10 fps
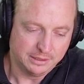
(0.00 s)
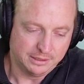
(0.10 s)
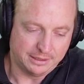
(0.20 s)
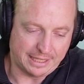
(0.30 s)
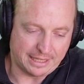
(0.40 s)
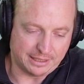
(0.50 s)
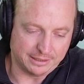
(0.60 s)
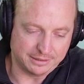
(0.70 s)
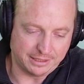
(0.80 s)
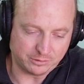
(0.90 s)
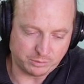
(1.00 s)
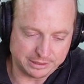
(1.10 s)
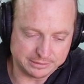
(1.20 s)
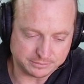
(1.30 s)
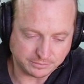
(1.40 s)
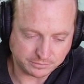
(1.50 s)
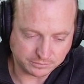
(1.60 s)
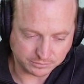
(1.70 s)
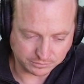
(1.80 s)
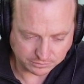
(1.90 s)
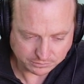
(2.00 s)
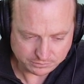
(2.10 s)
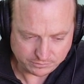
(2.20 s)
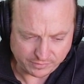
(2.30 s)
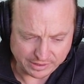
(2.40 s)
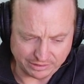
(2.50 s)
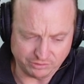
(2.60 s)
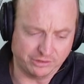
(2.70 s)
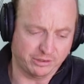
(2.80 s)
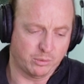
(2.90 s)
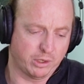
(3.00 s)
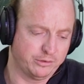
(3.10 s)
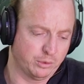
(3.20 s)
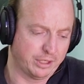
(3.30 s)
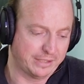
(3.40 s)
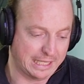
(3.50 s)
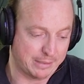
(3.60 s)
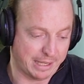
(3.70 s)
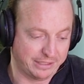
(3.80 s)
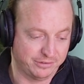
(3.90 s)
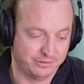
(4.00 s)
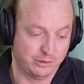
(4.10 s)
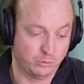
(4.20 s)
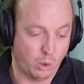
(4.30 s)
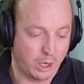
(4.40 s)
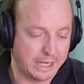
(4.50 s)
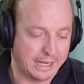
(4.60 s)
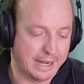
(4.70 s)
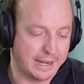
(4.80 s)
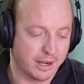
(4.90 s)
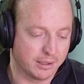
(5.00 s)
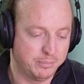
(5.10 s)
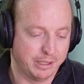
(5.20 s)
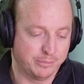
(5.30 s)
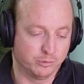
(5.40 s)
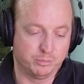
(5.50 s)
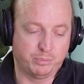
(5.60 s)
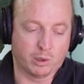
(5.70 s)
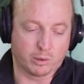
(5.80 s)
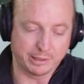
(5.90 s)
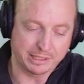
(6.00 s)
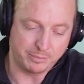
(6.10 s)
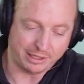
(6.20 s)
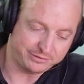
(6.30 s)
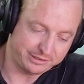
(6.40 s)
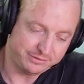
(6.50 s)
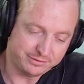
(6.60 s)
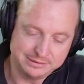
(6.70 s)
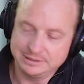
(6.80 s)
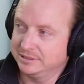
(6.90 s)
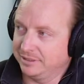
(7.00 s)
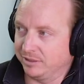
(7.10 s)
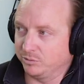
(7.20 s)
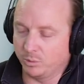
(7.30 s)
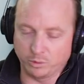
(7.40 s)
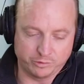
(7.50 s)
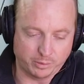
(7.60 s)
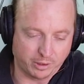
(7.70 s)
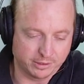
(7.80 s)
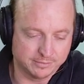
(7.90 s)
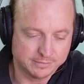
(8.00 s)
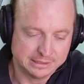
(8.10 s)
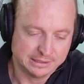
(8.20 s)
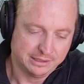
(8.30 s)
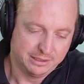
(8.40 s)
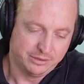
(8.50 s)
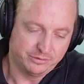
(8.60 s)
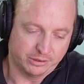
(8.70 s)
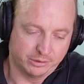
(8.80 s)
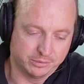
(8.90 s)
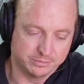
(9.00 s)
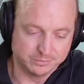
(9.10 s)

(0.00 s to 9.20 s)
Now, next one is literally what I do on a daily basis, is working out people's borrowing capacities as a mortgage broker. Yeah. So